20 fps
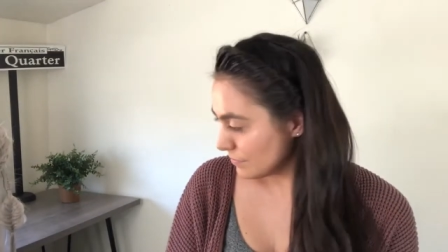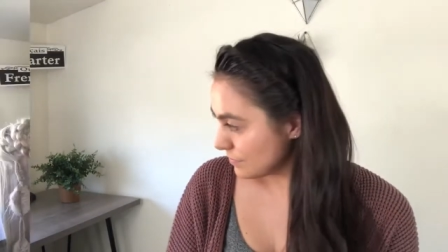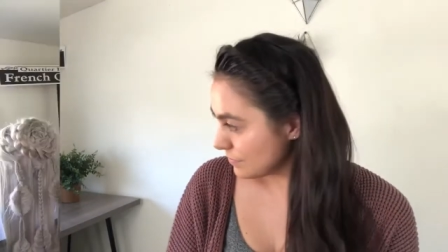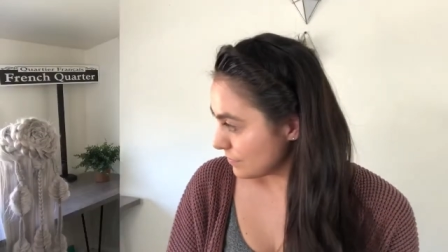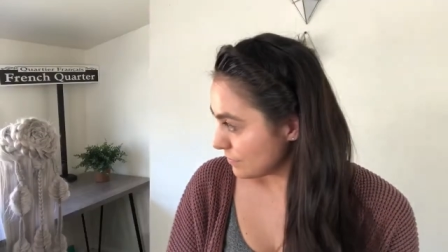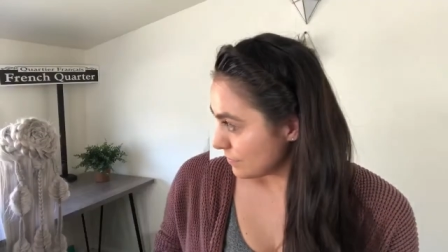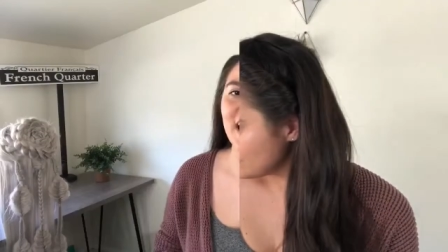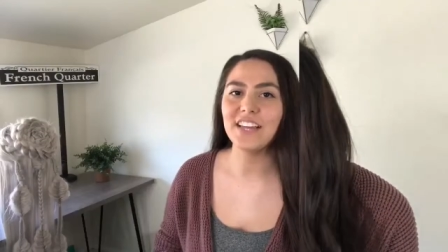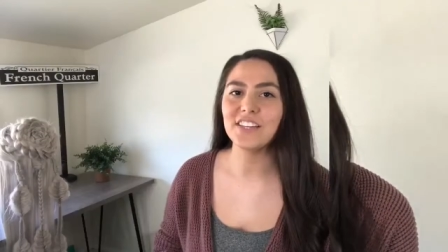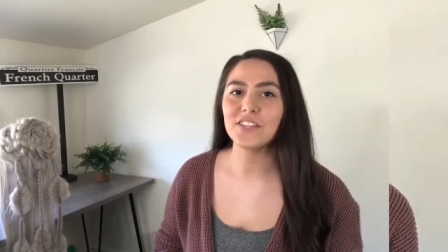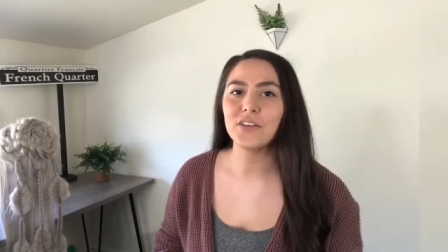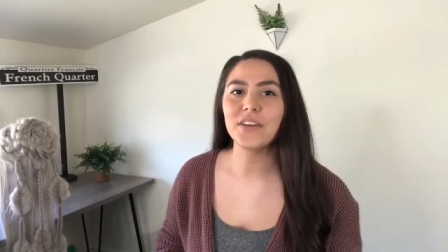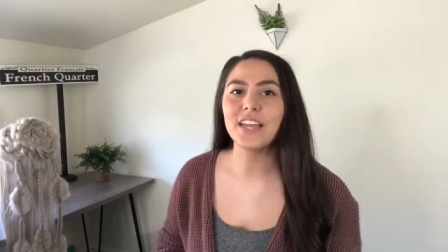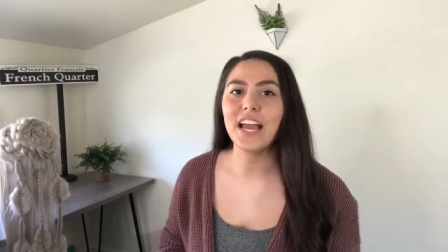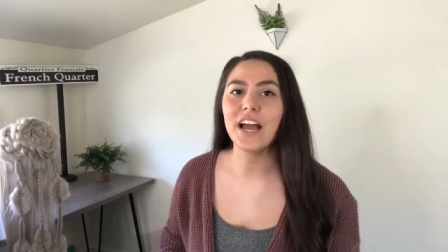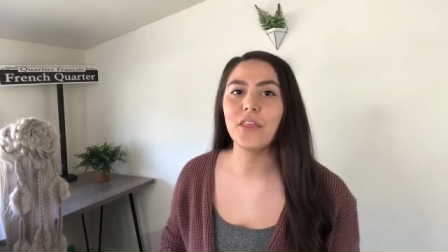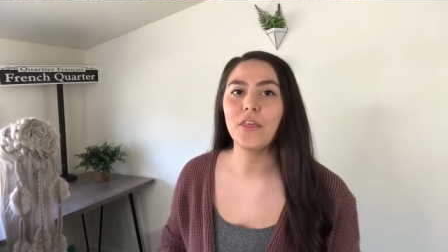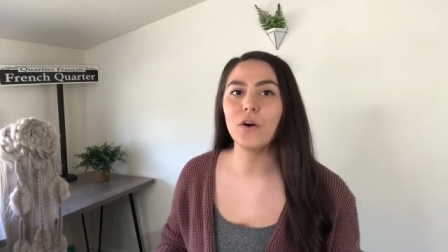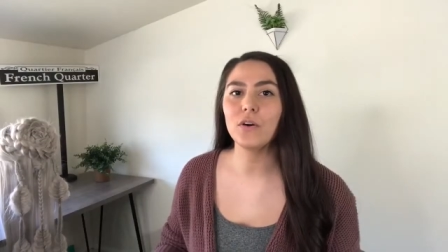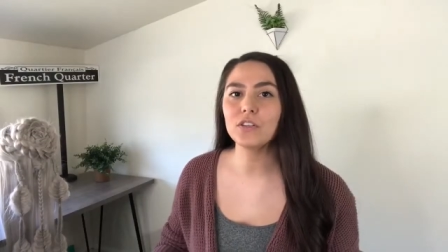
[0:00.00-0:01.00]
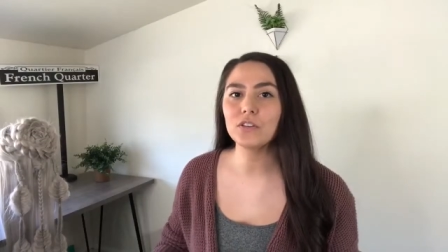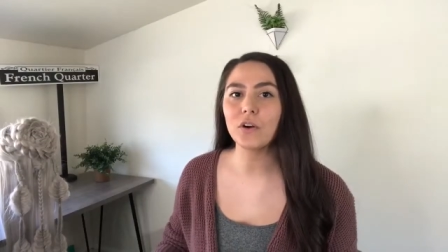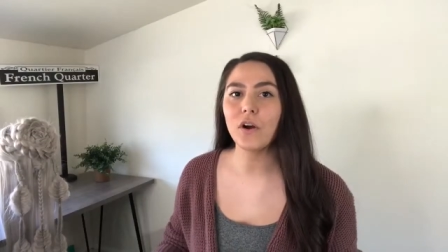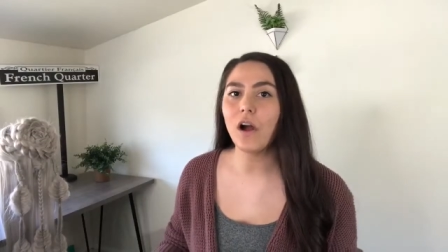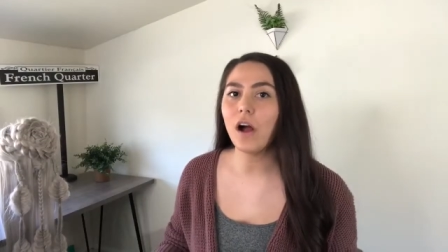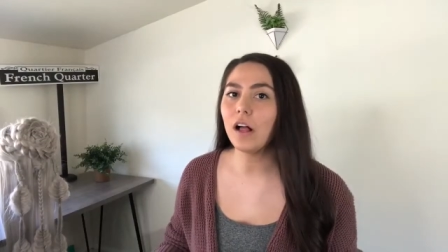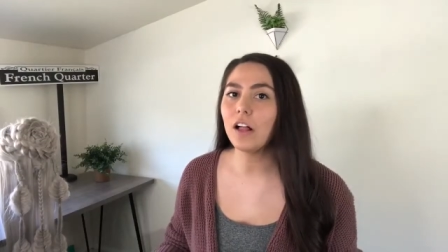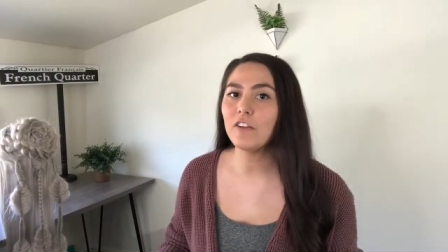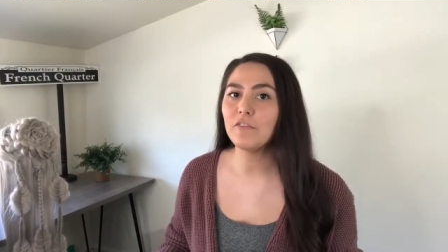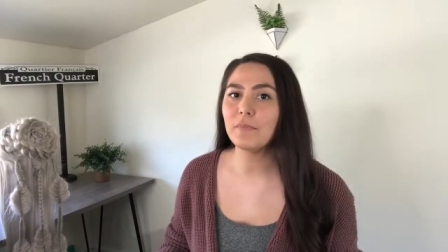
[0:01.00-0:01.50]
Okay, so yeah, those are
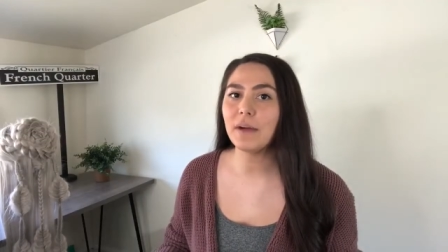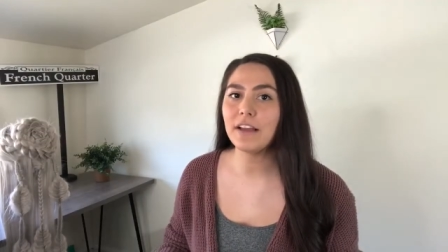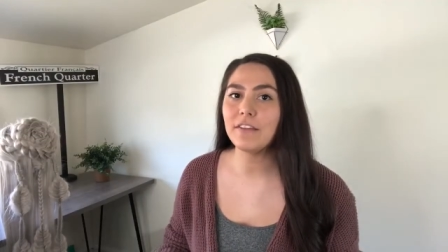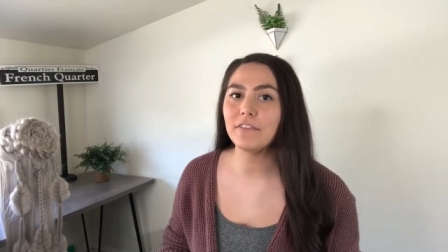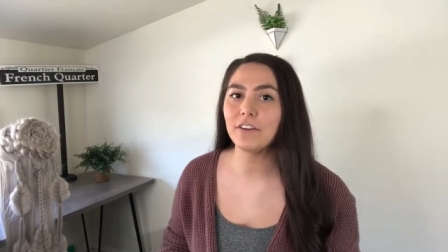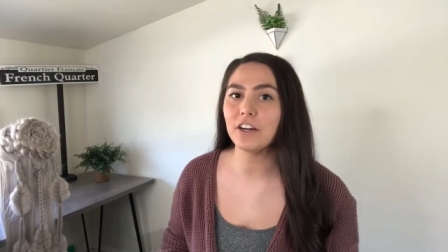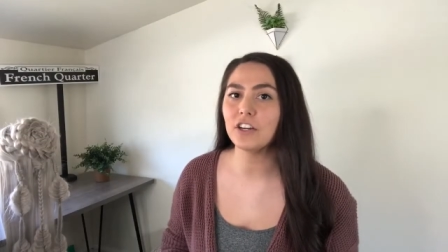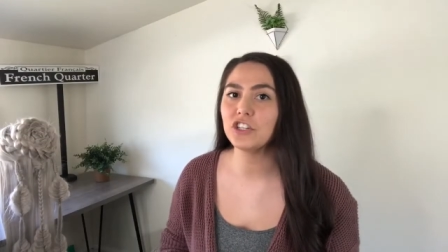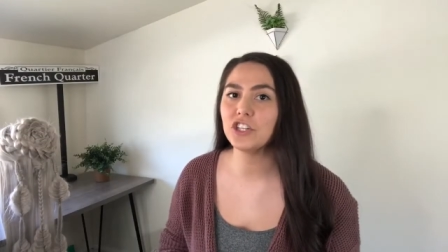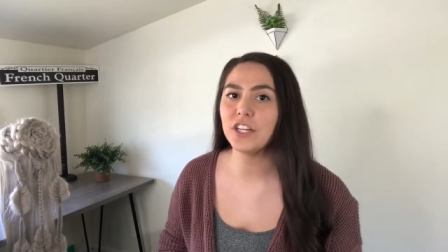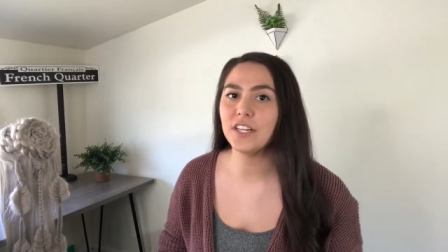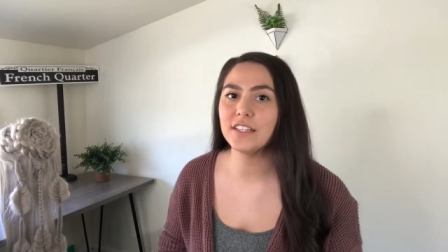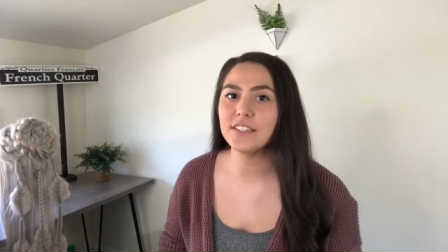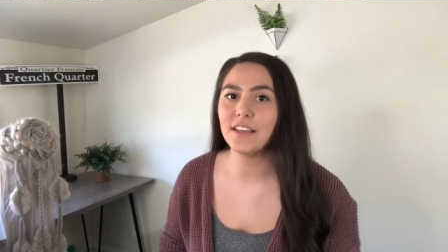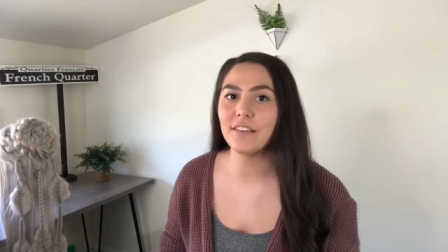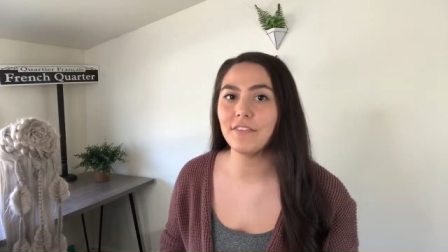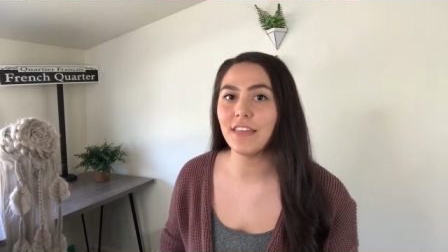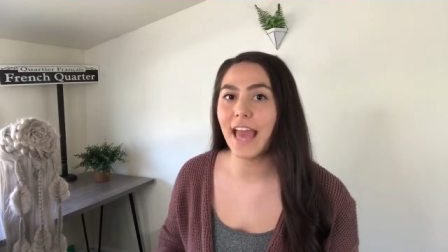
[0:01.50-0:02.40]
all of my versions of